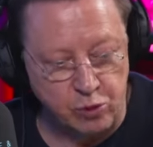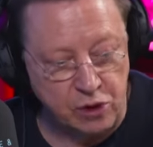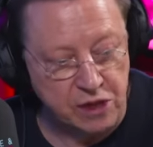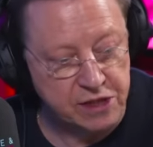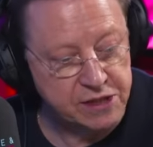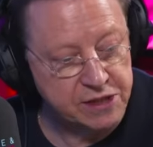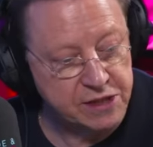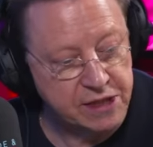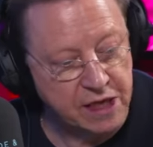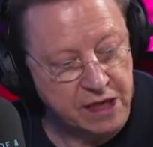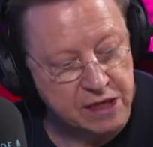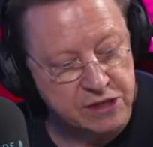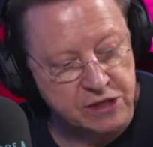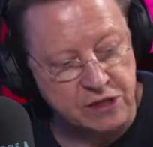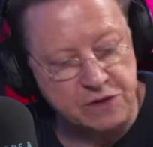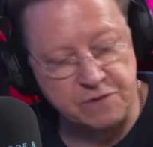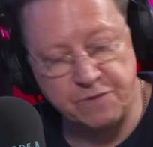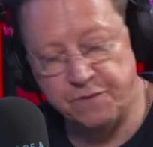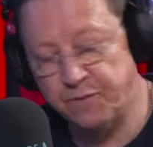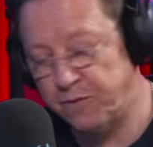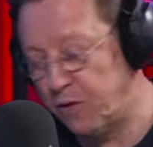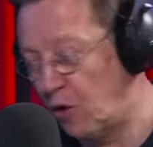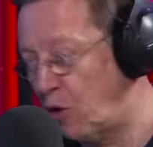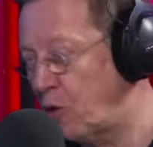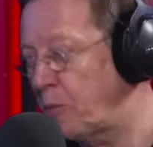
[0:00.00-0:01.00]
Well, it starts as
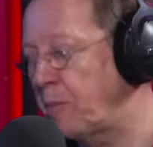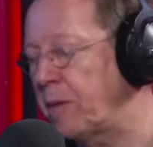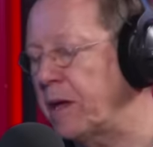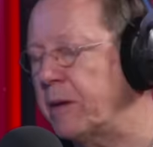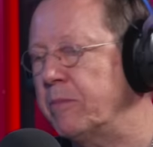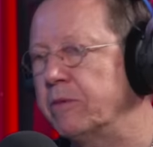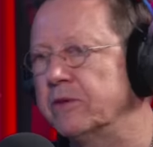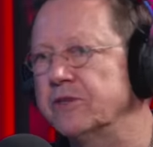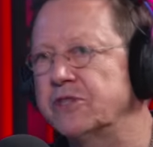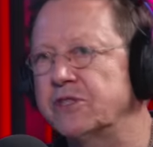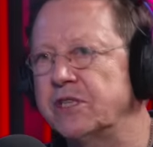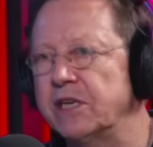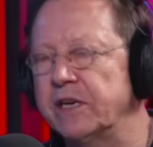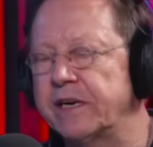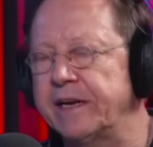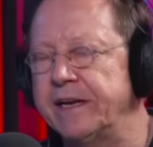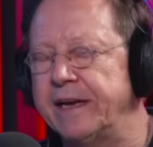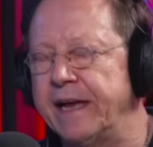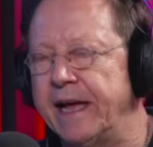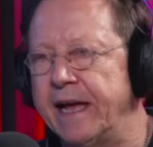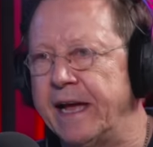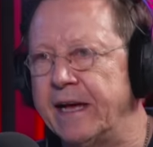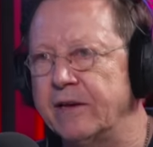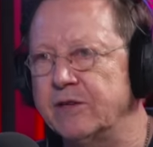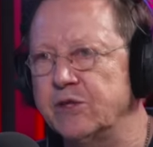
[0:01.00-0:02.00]
four people stuck in
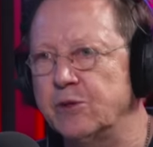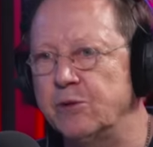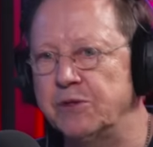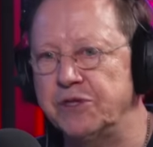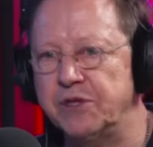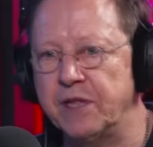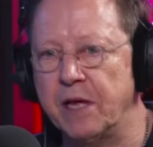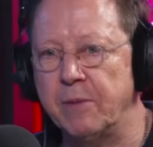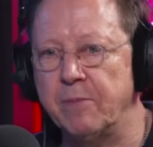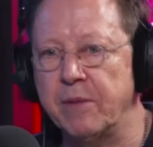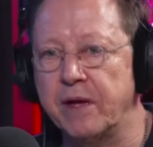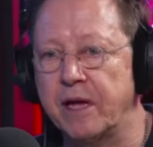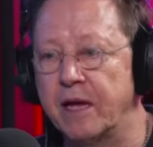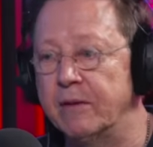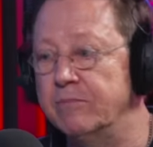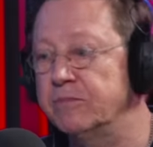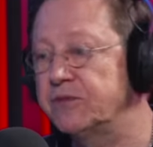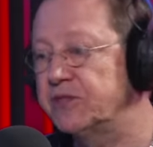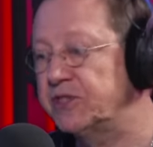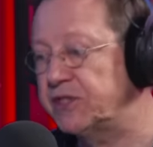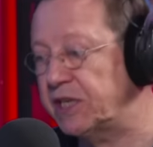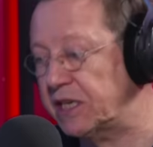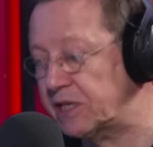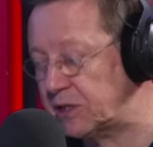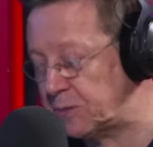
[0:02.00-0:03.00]
a house, which then
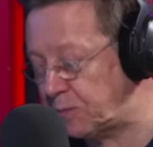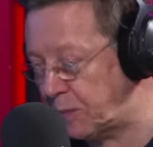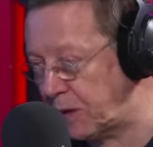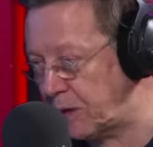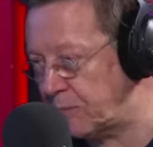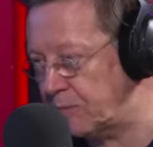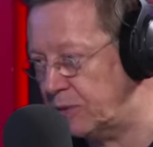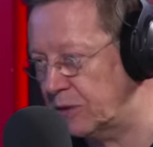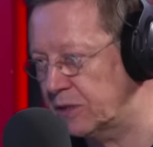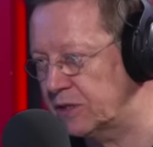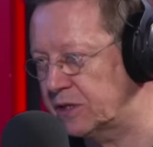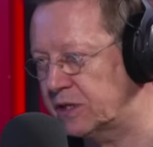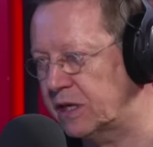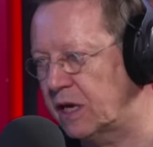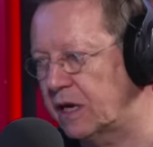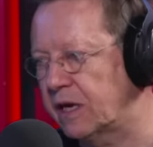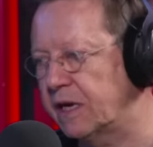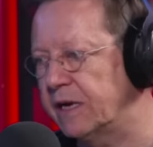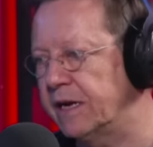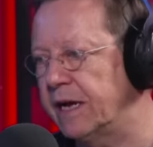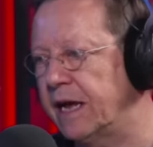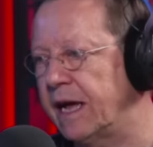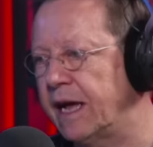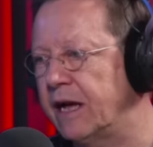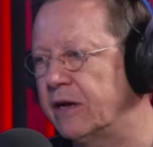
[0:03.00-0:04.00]
becomes six people stuck
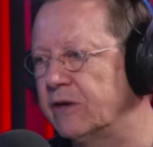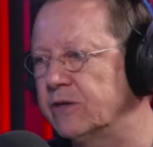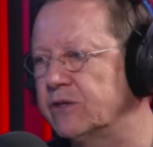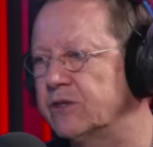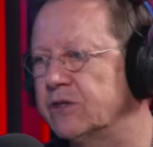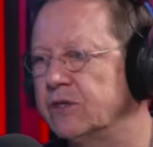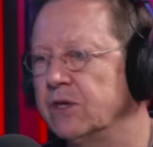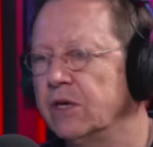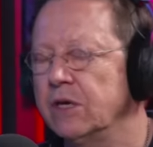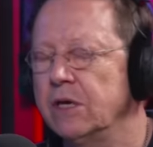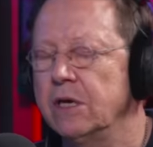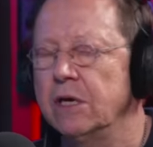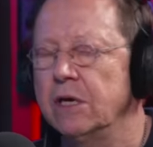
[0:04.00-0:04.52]
in a house.